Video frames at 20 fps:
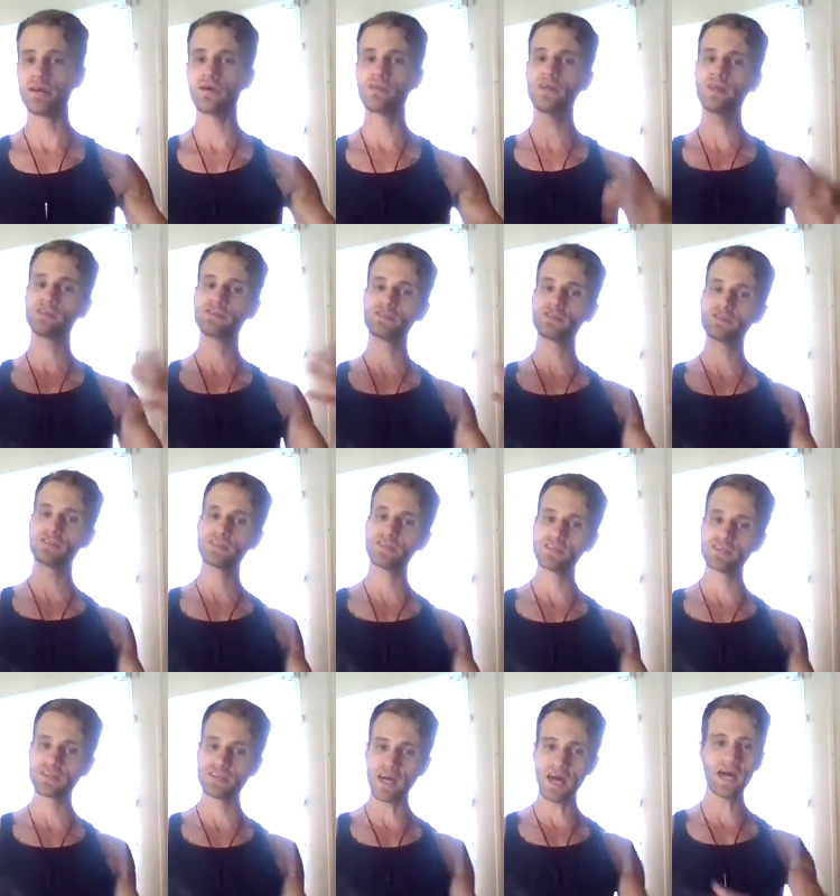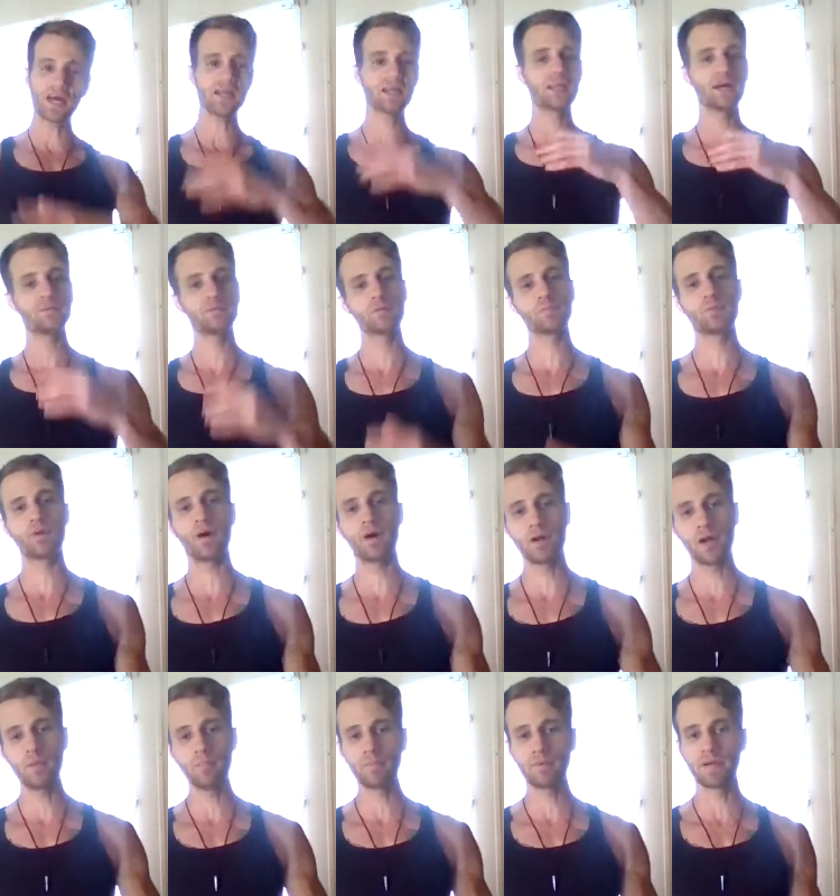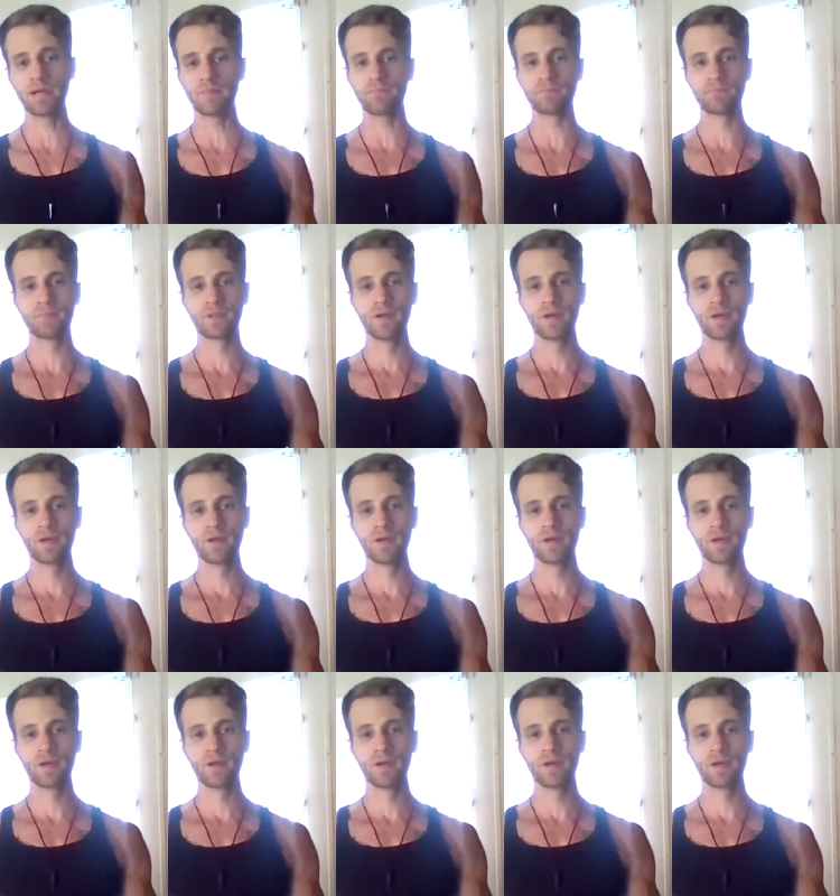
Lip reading: that's just a society that we're brought up in.